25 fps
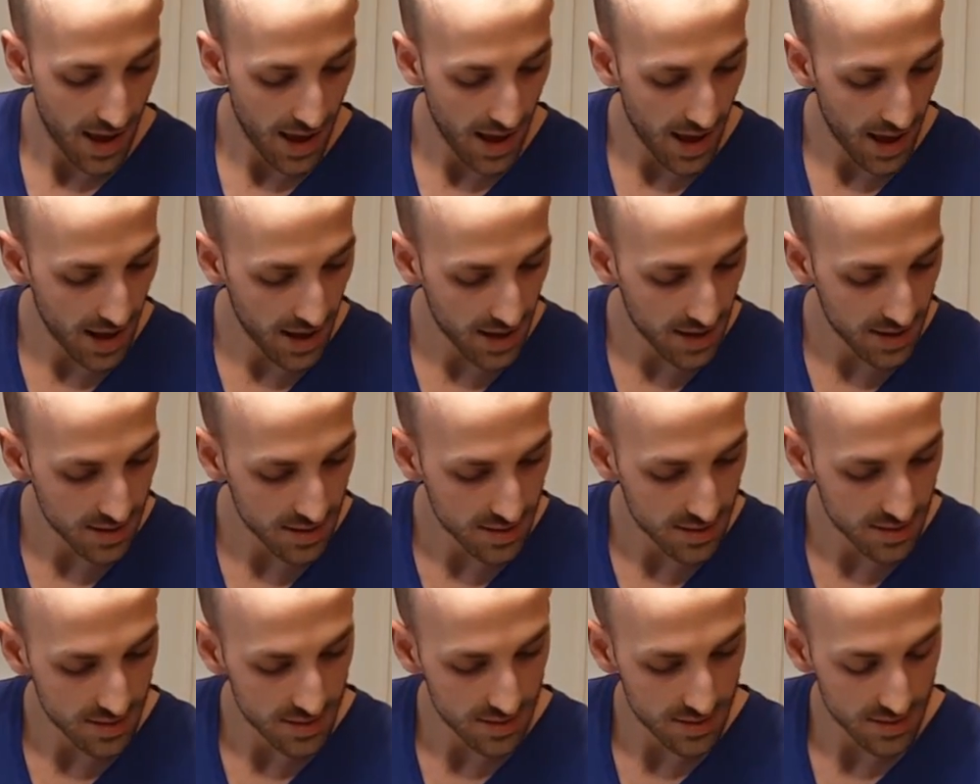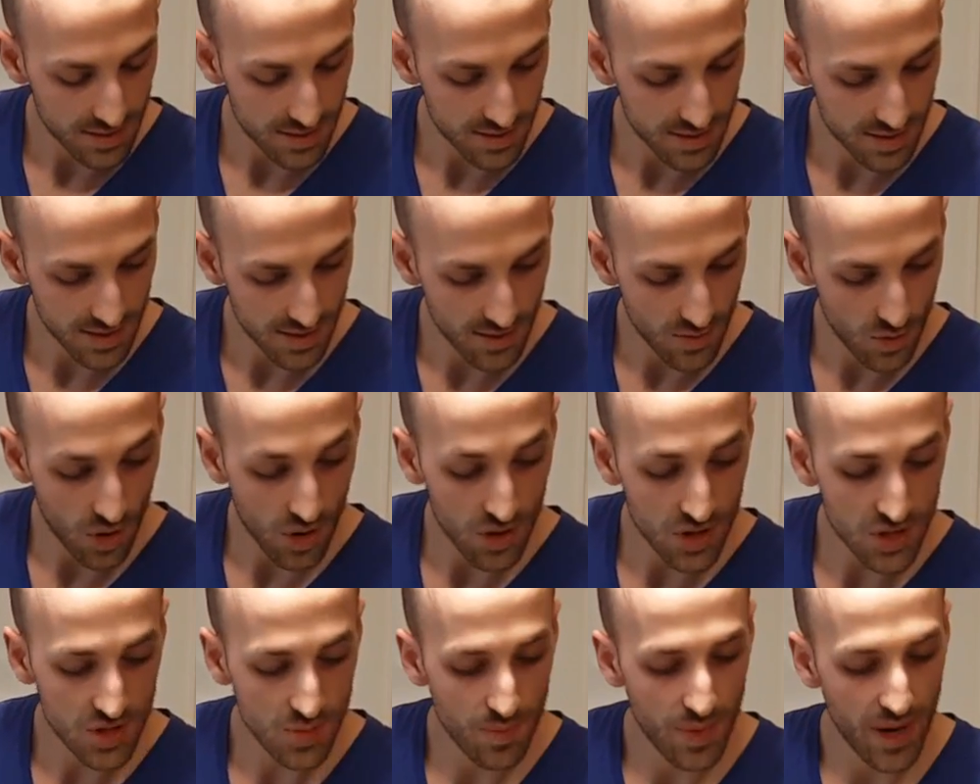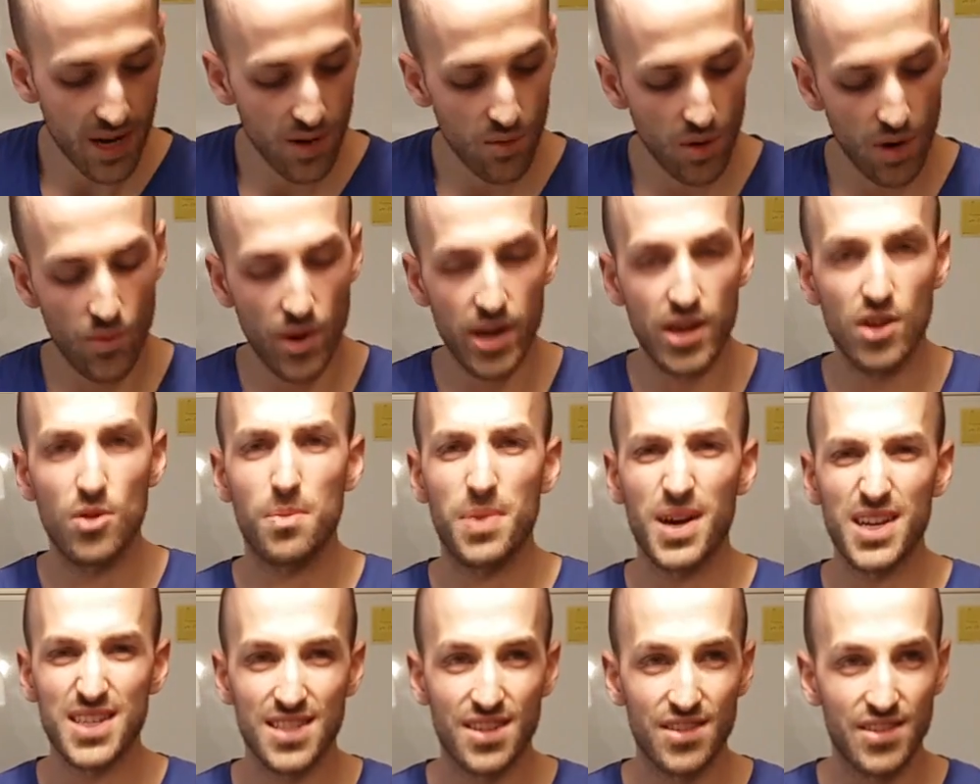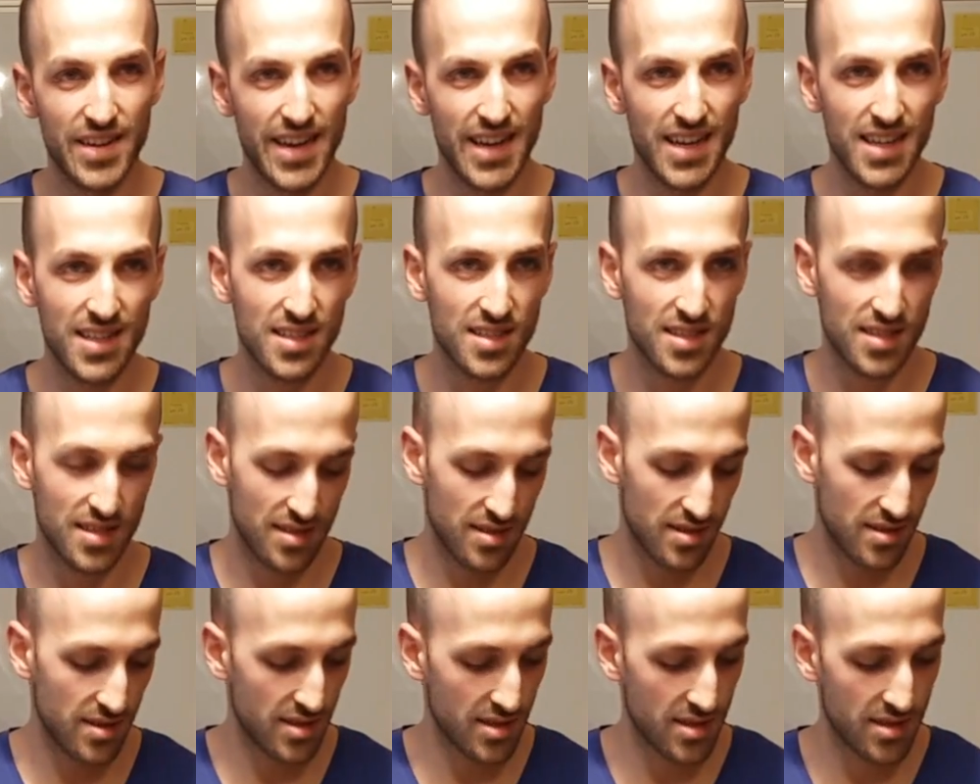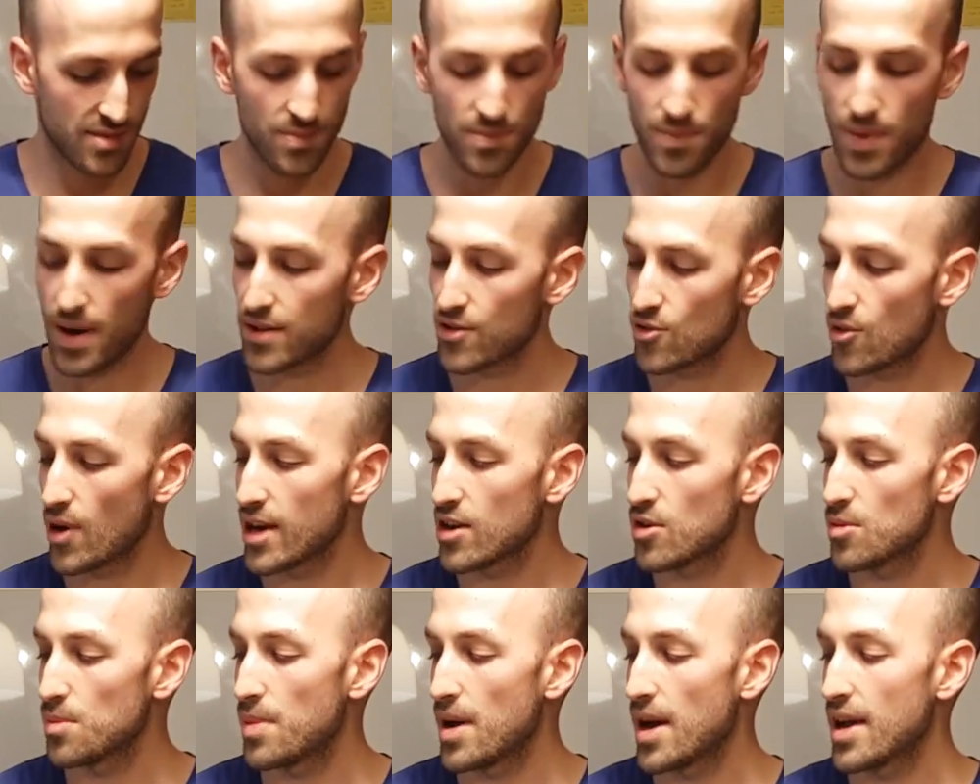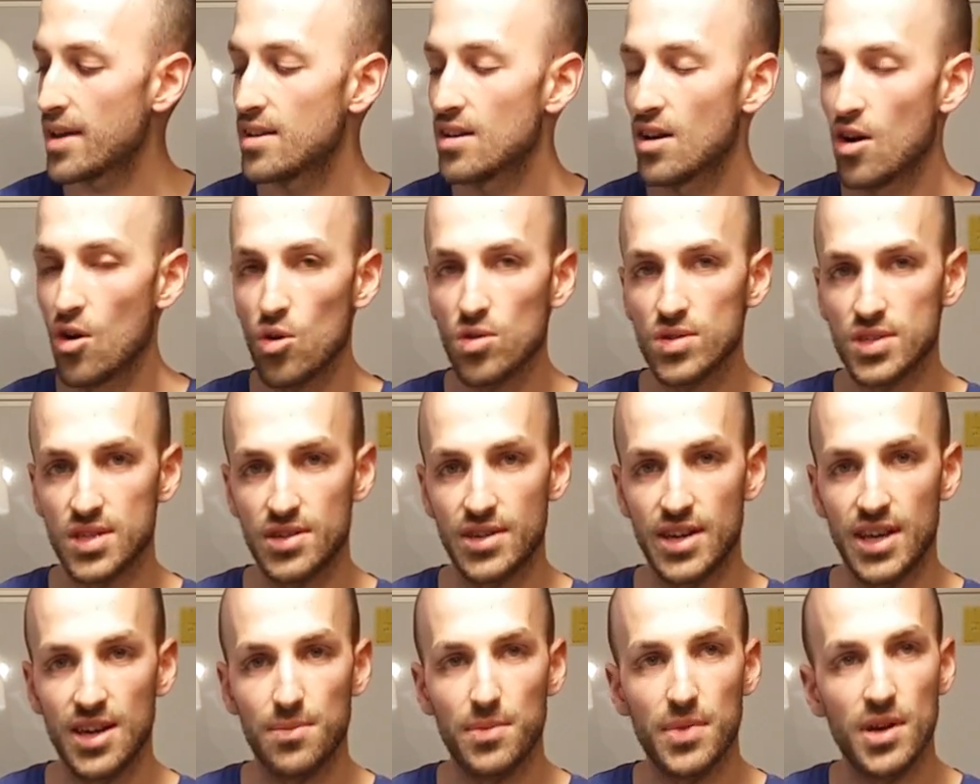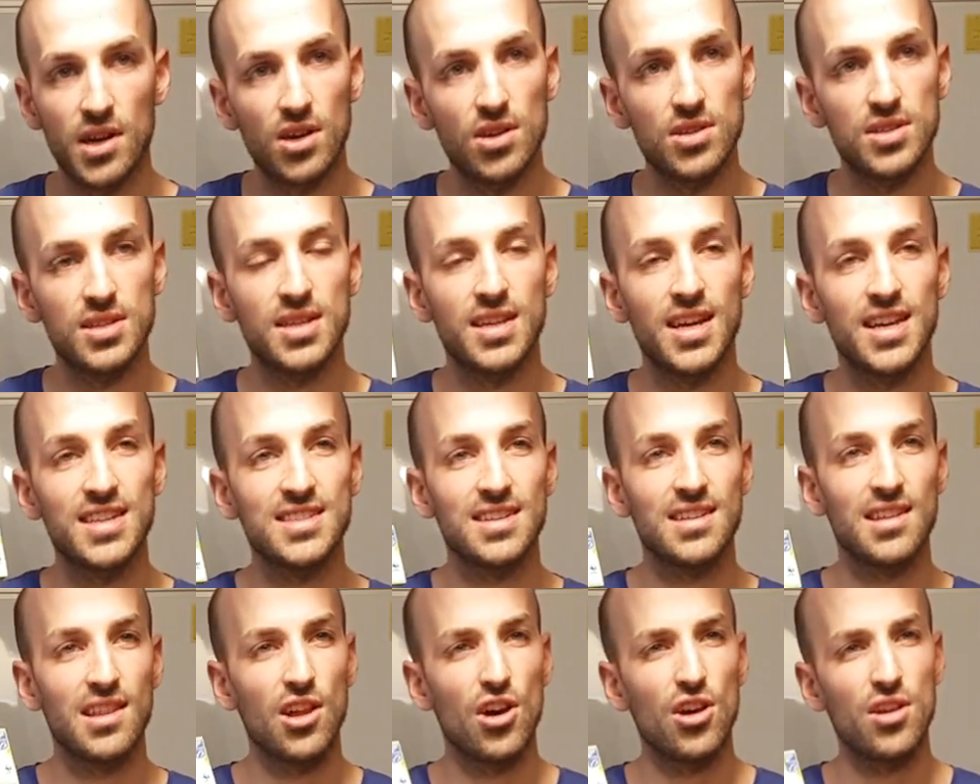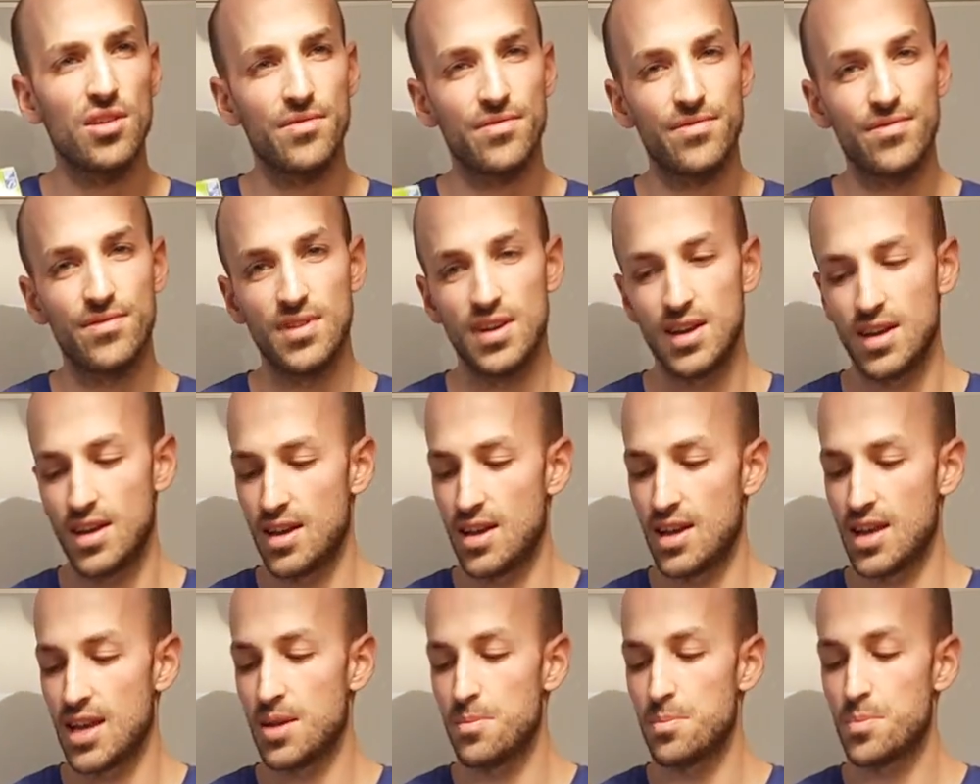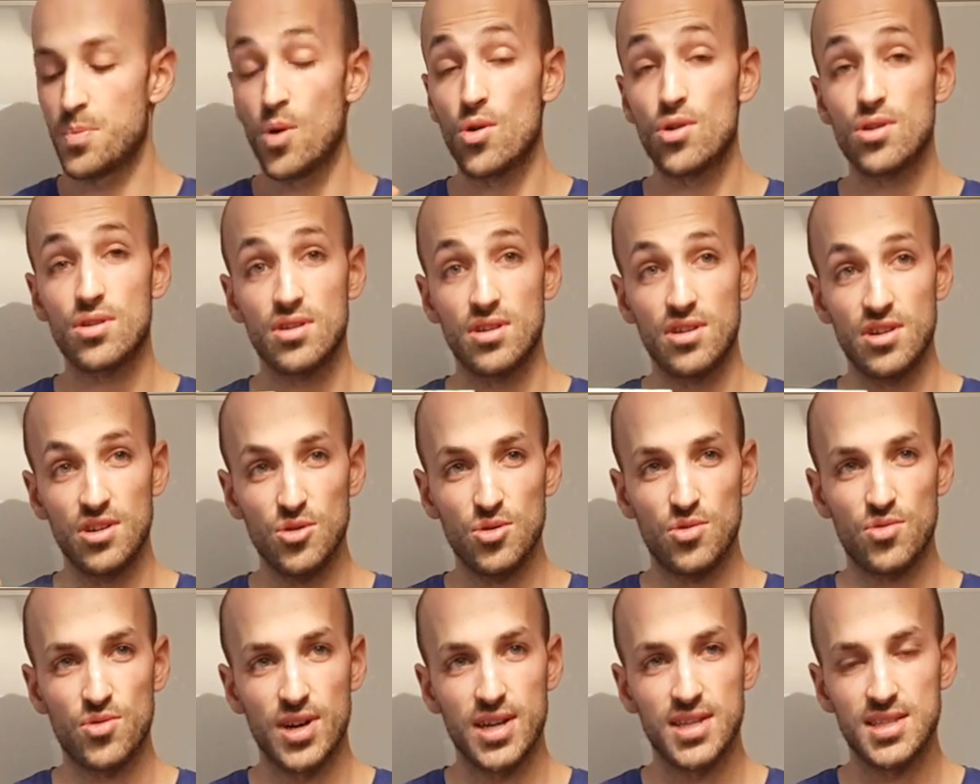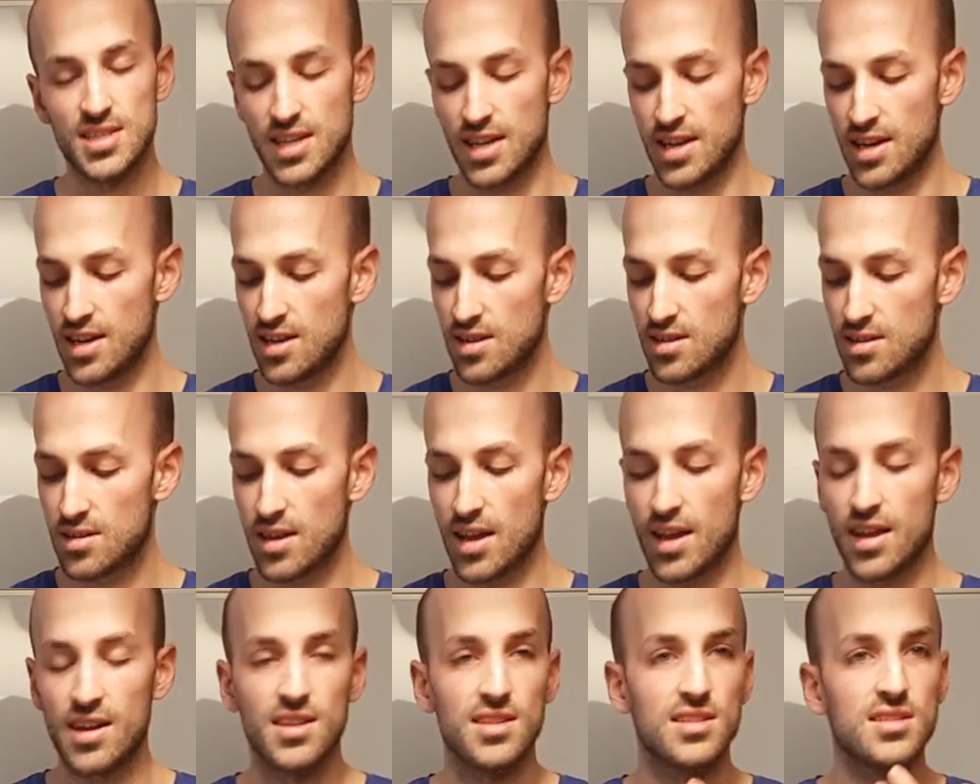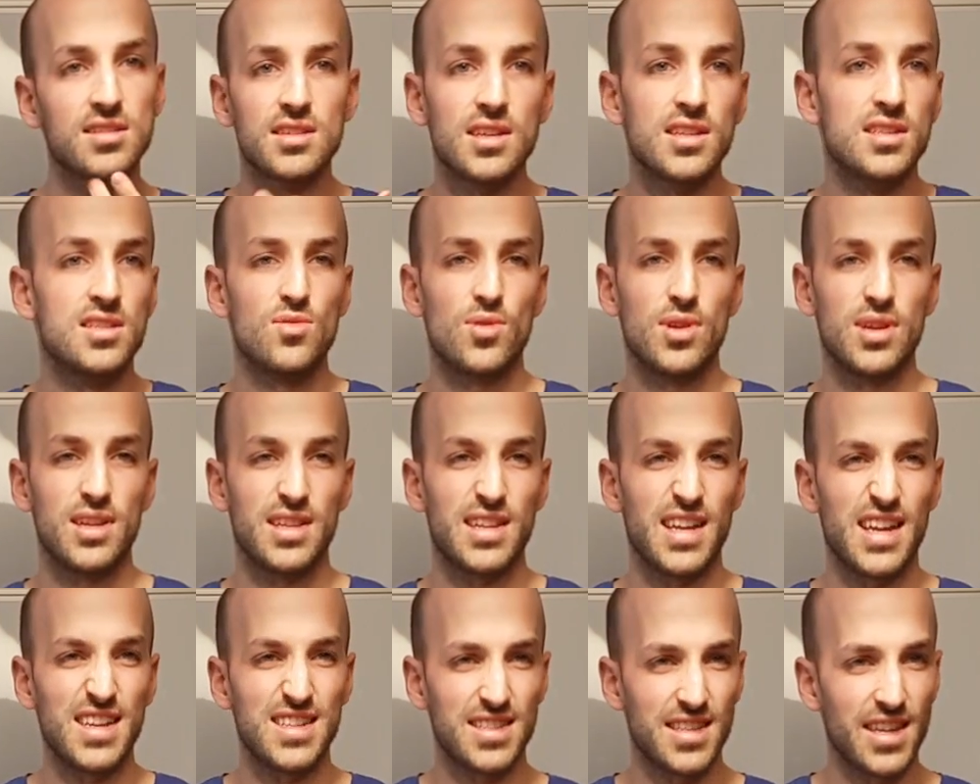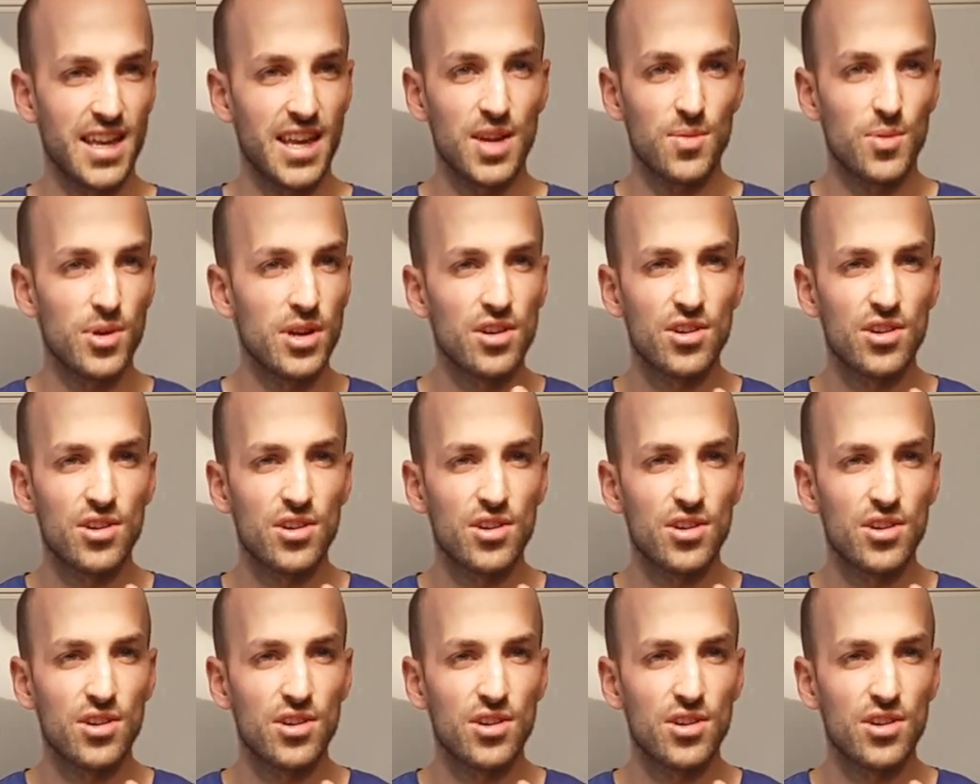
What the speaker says: And also, by the way, when you buy sardines, try to buy the whole sardine, because it has a lot of important nutrients in it, and it's really tasty anyway.